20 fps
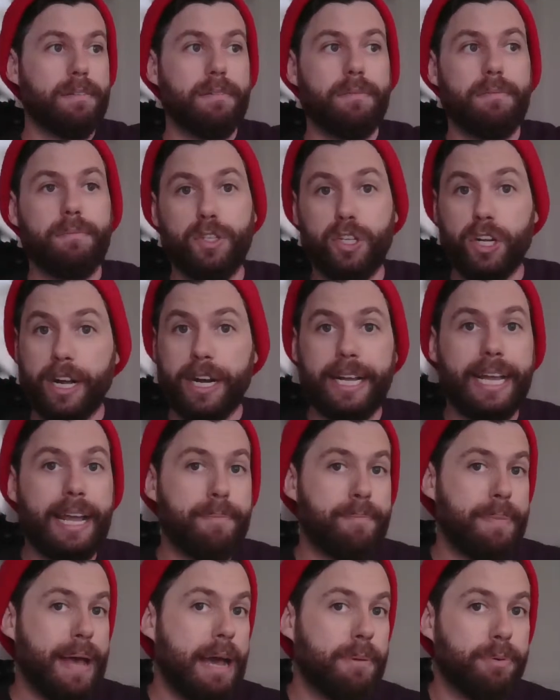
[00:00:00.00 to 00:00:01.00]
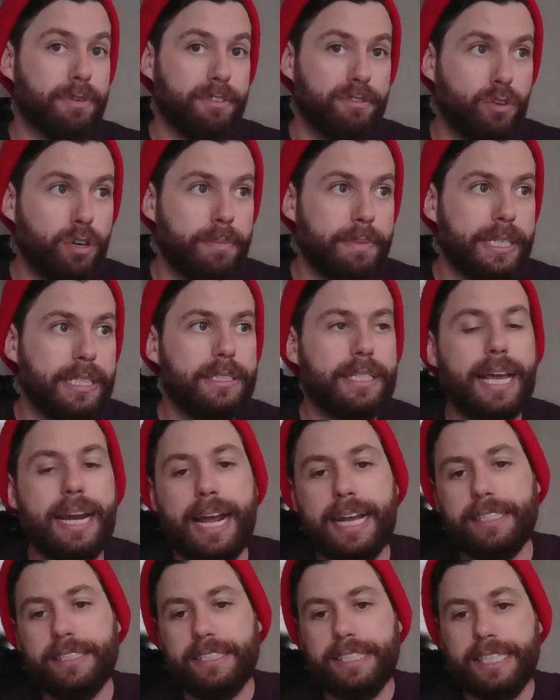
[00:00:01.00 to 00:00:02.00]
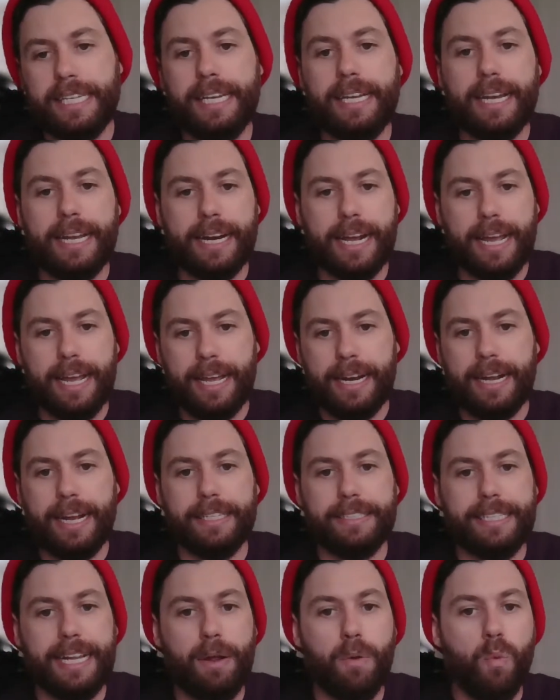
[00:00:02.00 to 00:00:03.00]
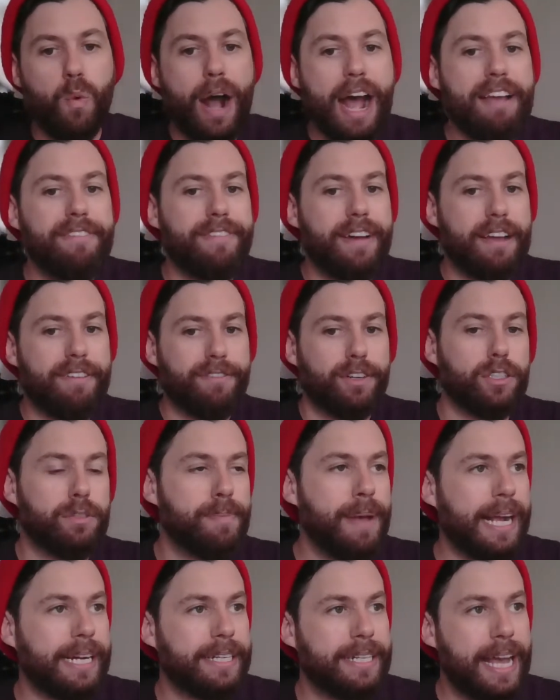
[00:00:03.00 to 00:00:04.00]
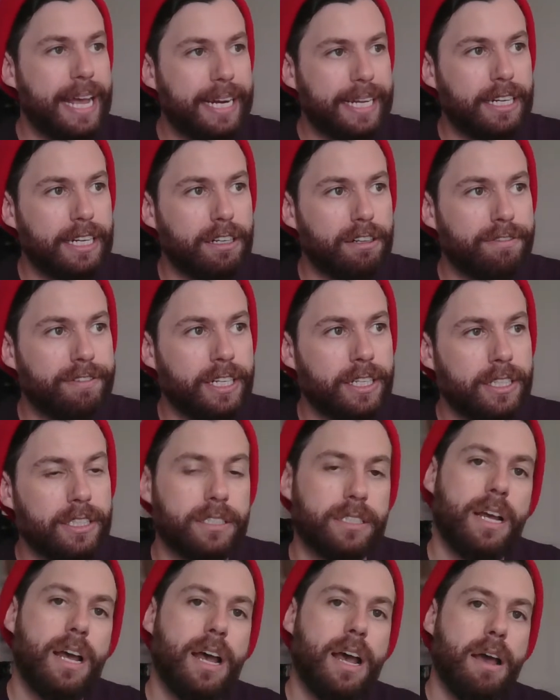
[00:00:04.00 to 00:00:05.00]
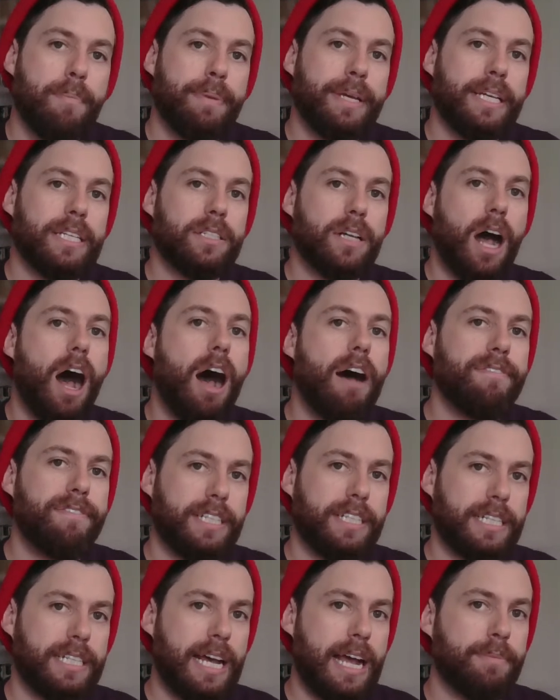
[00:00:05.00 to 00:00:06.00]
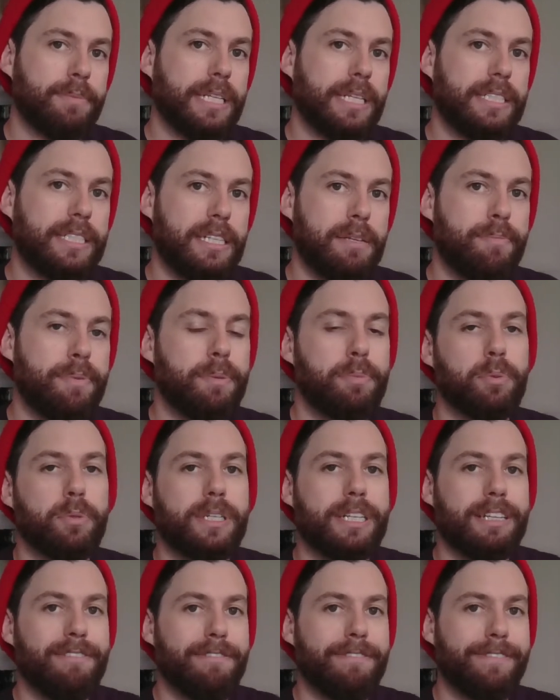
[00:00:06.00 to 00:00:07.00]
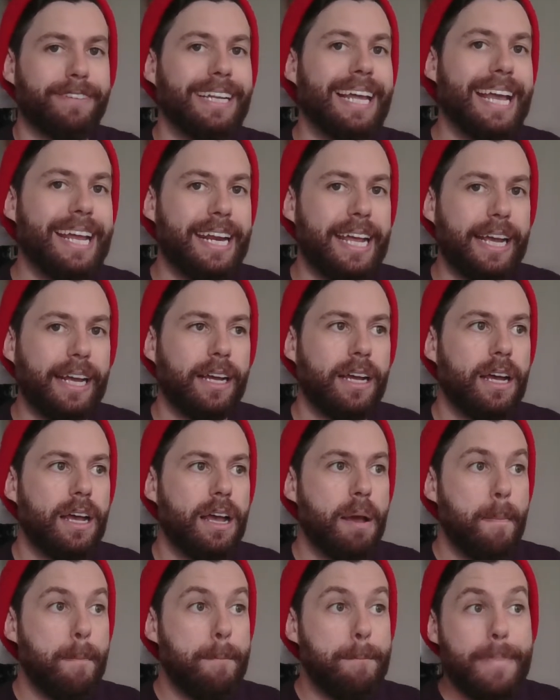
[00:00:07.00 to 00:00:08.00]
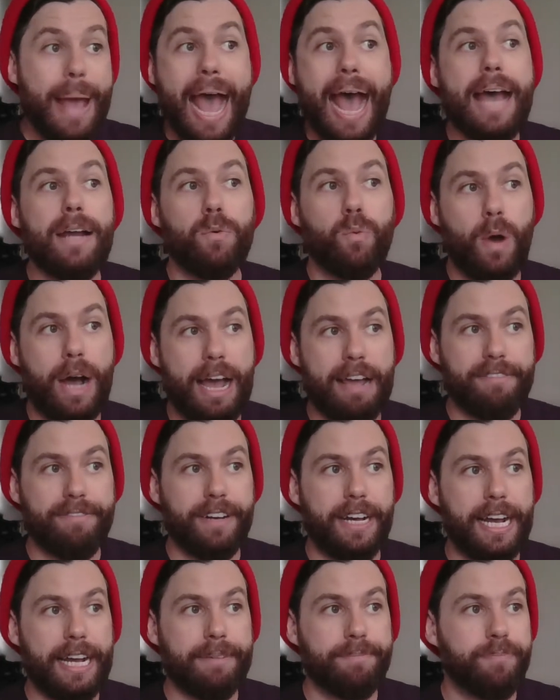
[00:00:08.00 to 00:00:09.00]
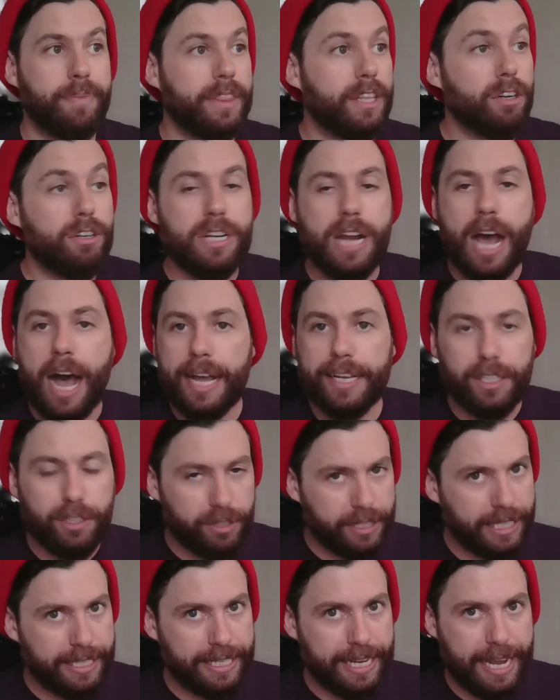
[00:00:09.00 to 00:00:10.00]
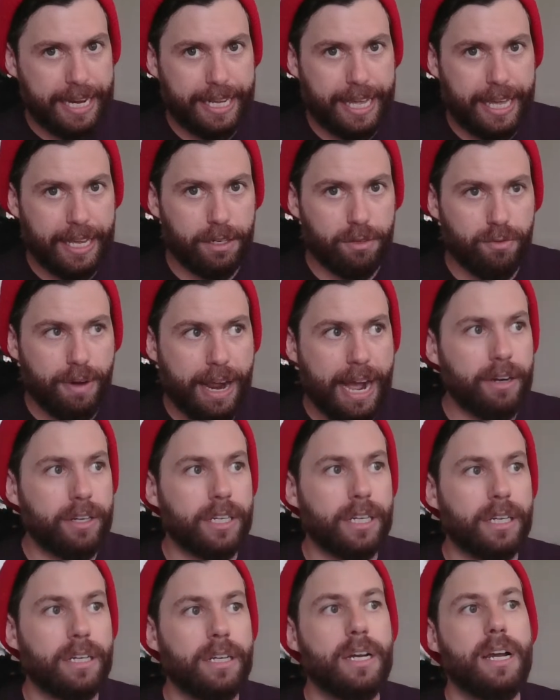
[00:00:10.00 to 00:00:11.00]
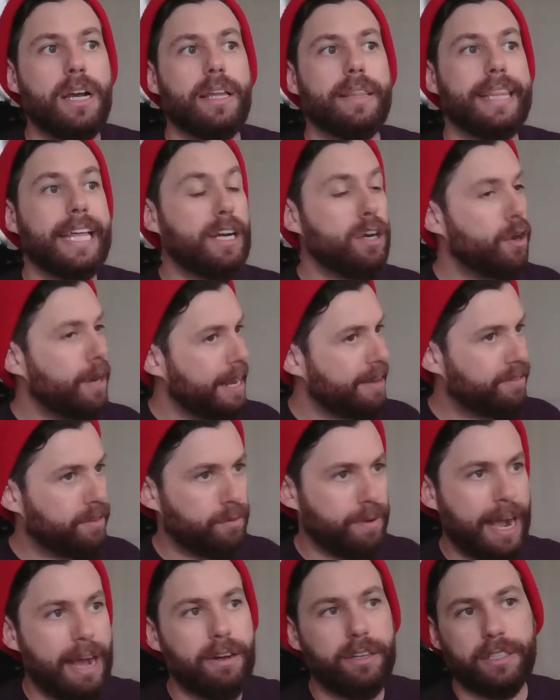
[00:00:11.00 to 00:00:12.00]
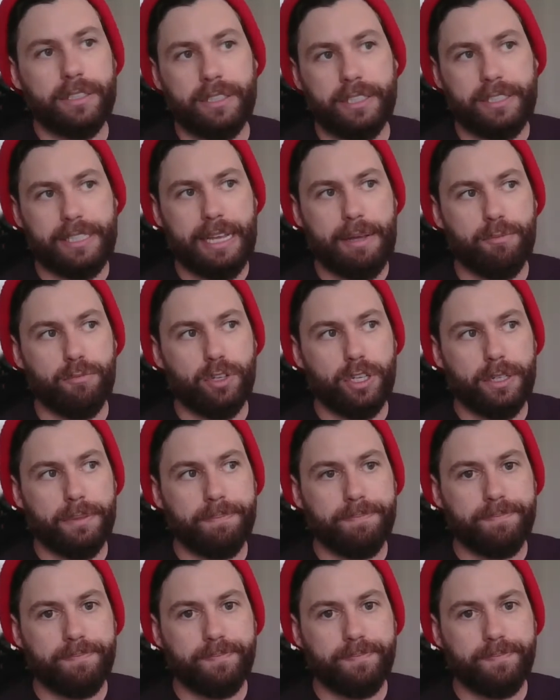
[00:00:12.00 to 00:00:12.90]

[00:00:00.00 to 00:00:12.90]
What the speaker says: you're going to get bad performance. And I say Wi-Fi versus magnetic interference because oftentimes I see people conflating bad Wi-Fi. They're not using a dedicated router. They don't have the router in the same room,